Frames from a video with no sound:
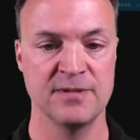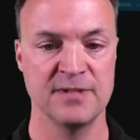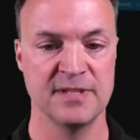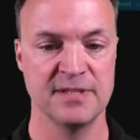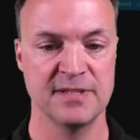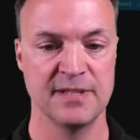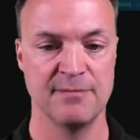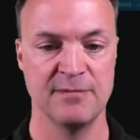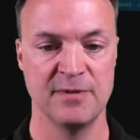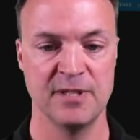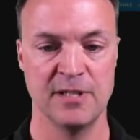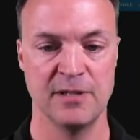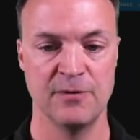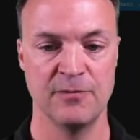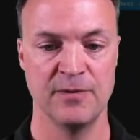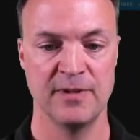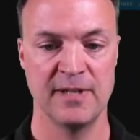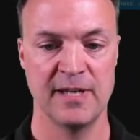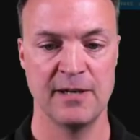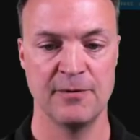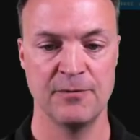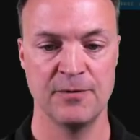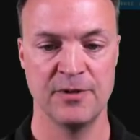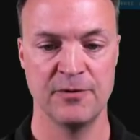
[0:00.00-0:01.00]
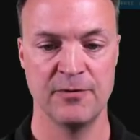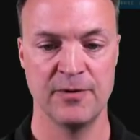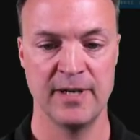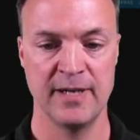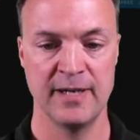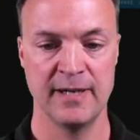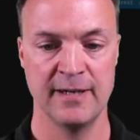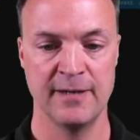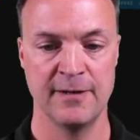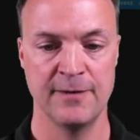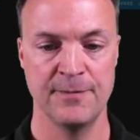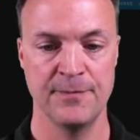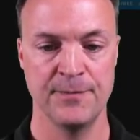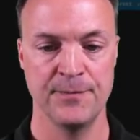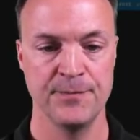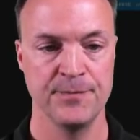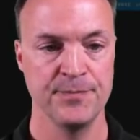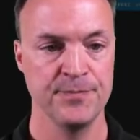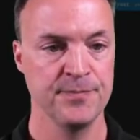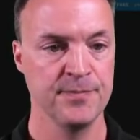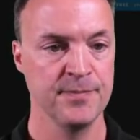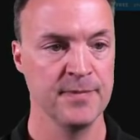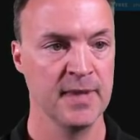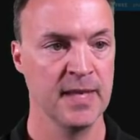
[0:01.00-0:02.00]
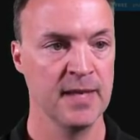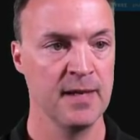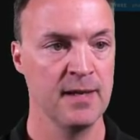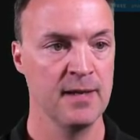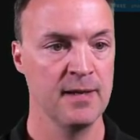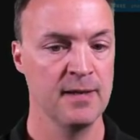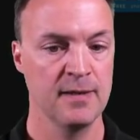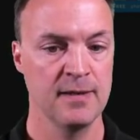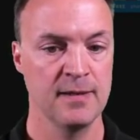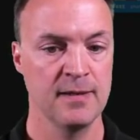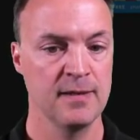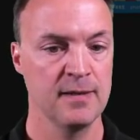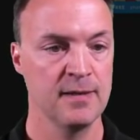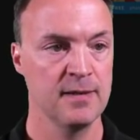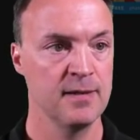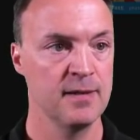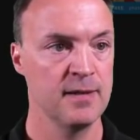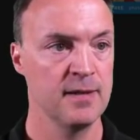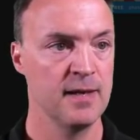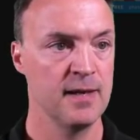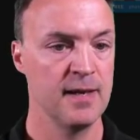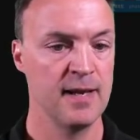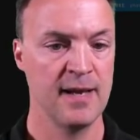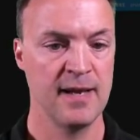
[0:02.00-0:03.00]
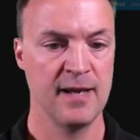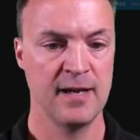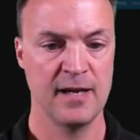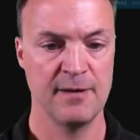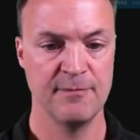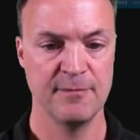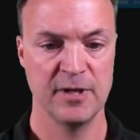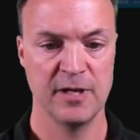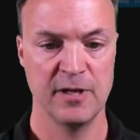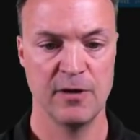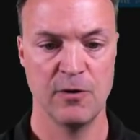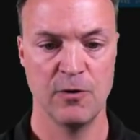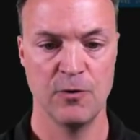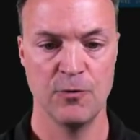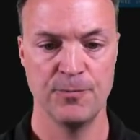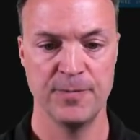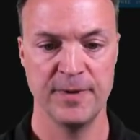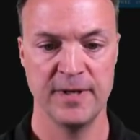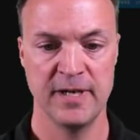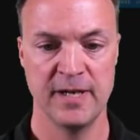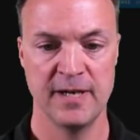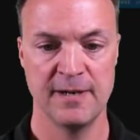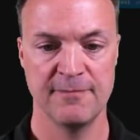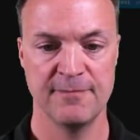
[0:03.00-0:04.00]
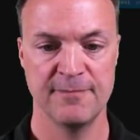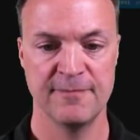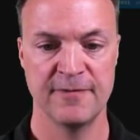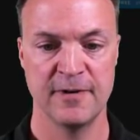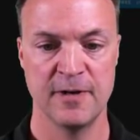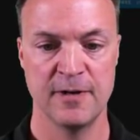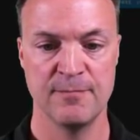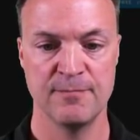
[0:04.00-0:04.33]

down since I'm done with that one right now and I'm gonna open up